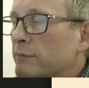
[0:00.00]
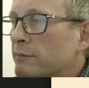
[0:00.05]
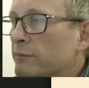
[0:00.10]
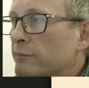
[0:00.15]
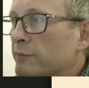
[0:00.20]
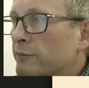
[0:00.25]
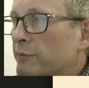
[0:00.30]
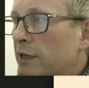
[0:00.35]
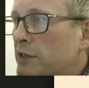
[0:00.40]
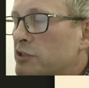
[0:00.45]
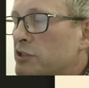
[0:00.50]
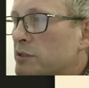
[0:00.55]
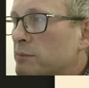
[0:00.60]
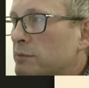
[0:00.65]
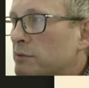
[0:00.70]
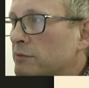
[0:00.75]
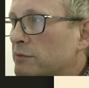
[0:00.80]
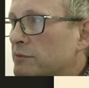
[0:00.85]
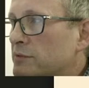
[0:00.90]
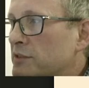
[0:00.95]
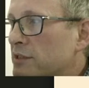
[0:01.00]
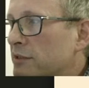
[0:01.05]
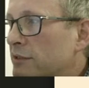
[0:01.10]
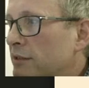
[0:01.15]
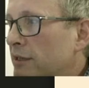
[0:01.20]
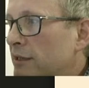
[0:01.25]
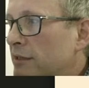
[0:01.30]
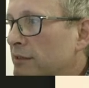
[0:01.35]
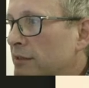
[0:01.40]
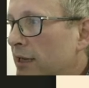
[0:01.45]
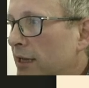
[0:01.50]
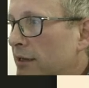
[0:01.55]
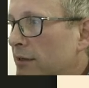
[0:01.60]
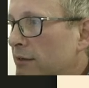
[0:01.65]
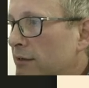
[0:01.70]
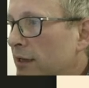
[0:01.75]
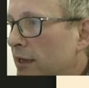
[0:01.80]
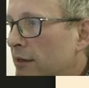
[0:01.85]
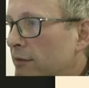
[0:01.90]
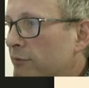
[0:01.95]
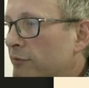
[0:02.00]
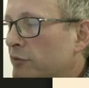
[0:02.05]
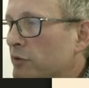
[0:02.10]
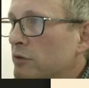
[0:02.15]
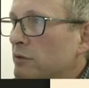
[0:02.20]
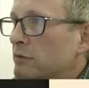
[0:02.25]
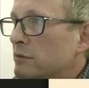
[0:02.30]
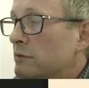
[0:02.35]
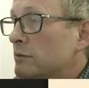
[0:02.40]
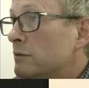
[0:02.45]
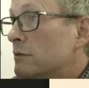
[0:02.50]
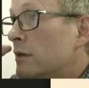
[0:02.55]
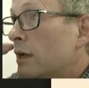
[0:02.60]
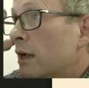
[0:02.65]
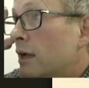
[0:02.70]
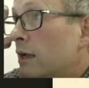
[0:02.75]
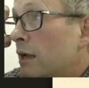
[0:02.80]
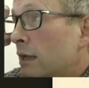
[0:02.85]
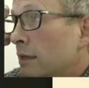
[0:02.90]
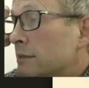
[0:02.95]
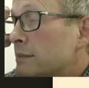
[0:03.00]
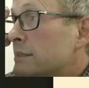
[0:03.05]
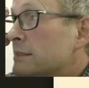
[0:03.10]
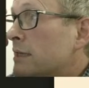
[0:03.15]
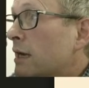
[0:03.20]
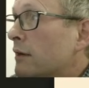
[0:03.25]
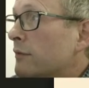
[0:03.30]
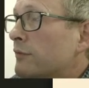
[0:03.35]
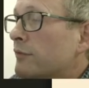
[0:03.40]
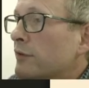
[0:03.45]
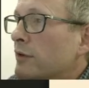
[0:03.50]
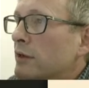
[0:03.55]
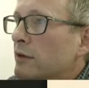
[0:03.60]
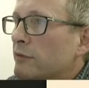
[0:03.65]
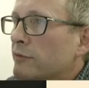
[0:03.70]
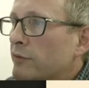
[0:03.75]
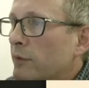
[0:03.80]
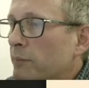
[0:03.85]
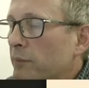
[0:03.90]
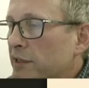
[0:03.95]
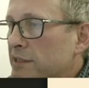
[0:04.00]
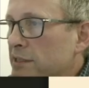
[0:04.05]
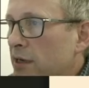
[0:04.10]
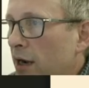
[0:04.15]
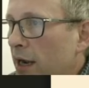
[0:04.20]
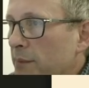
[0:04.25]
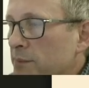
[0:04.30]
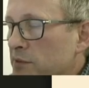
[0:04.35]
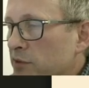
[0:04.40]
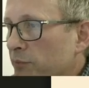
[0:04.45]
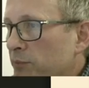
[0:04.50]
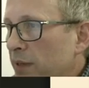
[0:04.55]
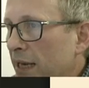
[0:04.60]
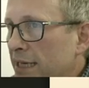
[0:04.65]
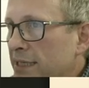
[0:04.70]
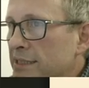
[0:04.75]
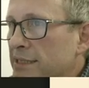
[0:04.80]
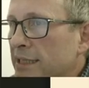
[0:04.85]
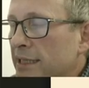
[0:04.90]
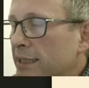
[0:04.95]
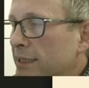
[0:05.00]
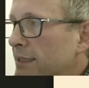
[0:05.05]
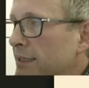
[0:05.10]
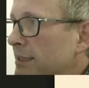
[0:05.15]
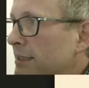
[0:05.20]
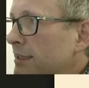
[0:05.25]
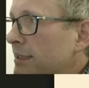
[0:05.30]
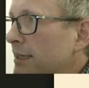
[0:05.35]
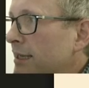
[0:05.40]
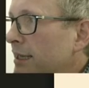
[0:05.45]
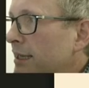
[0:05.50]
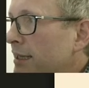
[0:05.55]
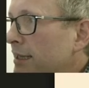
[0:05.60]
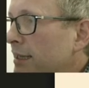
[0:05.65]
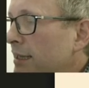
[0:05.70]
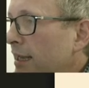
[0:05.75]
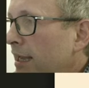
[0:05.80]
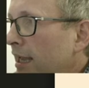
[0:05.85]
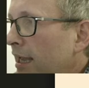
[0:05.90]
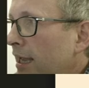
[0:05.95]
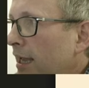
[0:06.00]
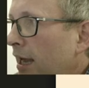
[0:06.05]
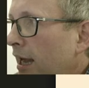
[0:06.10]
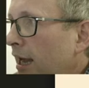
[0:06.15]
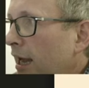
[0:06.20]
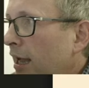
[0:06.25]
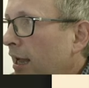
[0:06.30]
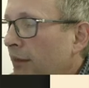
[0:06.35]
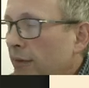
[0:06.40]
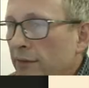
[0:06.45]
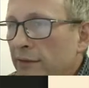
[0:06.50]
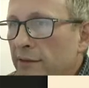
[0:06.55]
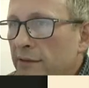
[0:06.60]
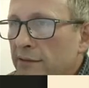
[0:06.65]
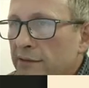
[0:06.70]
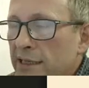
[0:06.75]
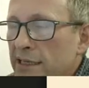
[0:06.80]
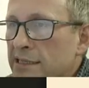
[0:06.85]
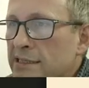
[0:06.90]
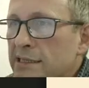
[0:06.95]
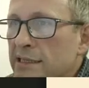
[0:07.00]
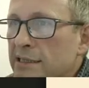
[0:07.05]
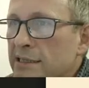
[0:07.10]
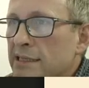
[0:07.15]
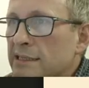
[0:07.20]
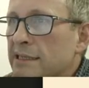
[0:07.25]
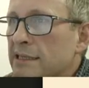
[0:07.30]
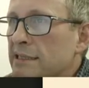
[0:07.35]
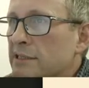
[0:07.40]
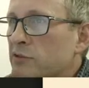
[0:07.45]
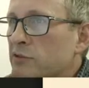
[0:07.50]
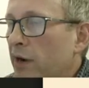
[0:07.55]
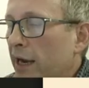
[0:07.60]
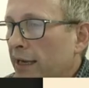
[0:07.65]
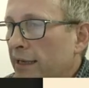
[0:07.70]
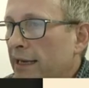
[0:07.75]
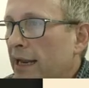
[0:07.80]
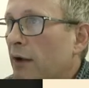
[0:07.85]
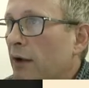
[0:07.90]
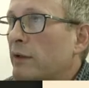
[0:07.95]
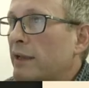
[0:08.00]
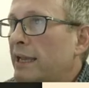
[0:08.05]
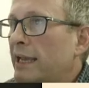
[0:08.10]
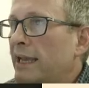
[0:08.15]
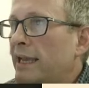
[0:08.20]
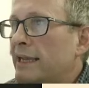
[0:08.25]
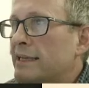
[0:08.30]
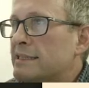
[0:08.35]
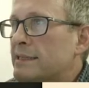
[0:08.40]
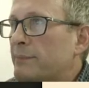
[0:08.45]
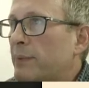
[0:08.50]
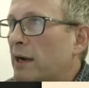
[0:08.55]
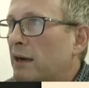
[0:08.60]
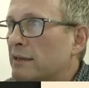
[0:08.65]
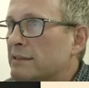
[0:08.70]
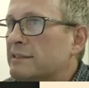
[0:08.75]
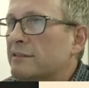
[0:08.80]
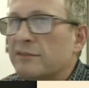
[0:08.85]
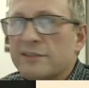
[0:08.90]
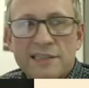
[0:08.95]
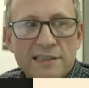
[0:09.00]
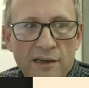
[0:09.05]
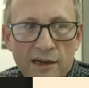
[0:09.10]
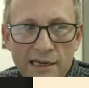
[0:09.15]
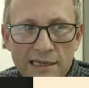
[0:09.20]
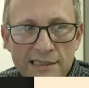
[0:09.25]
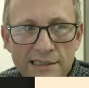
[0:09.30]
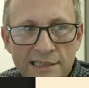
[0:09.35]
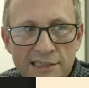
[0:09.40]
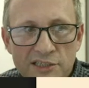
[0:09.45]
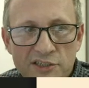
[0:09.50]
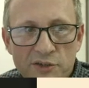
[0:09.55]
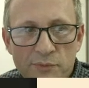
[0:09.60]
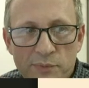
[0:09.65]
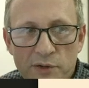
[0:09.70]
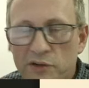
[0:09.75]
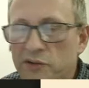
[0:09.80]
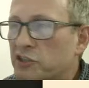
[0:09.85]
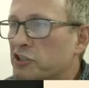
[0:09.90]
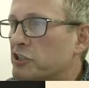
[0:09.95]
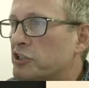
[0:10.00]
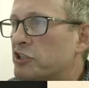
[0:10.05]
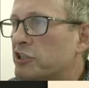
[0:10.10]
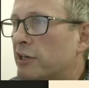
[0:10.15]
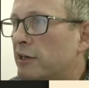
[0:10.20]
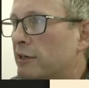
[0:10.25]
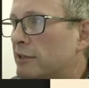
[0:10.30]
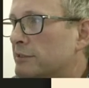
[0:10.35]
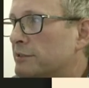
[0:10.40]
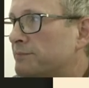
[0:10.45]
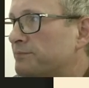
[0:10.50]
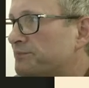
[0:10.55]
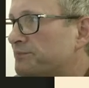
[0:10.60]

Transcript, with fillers: vegetables and, and, and fruit and stuff from the times of plenty. Uh, this this is great. Now here is the particle size distribution chart